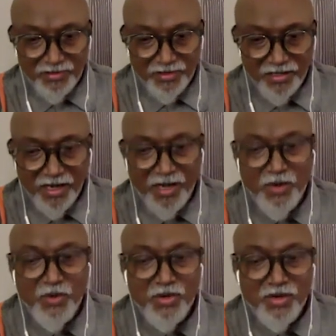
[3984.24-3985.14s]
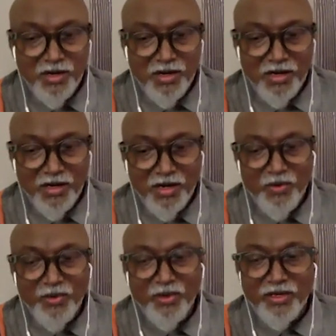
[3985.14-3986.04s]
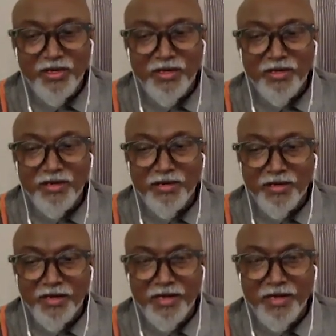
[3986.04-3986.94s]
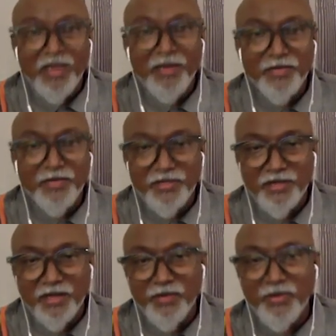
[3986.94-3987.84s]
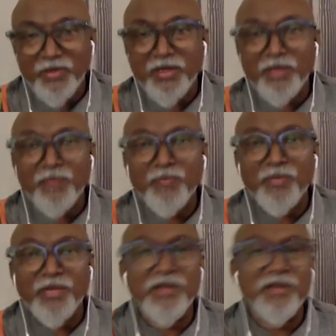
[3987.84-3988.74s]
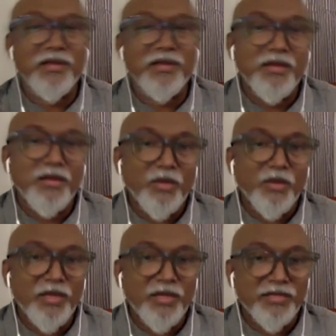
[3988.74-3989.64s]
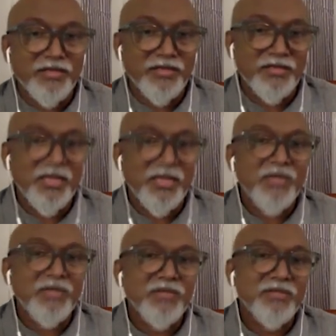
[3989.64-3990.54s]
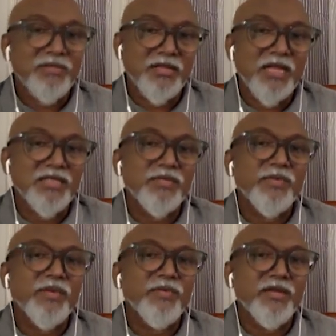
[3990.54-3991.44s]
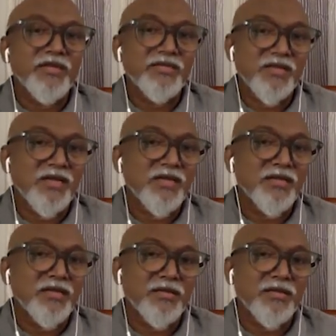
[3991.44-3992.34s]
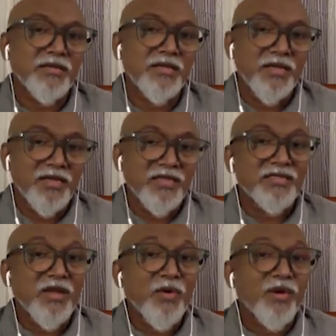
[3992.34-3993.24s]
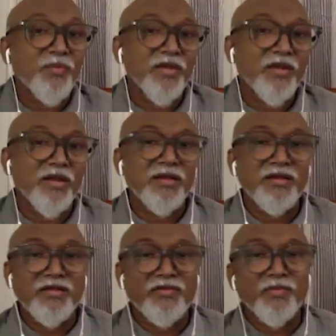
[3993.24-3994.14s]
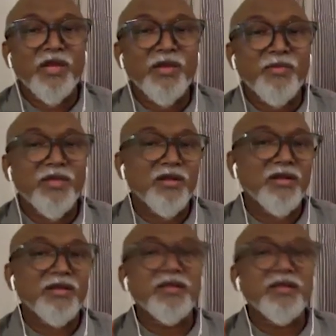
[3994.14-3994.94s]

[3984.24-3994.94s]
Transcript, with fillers: how how you can adapt, how you can bring audience. So that's the way we designed. Uh, it is our Biennale, it is my Biennale.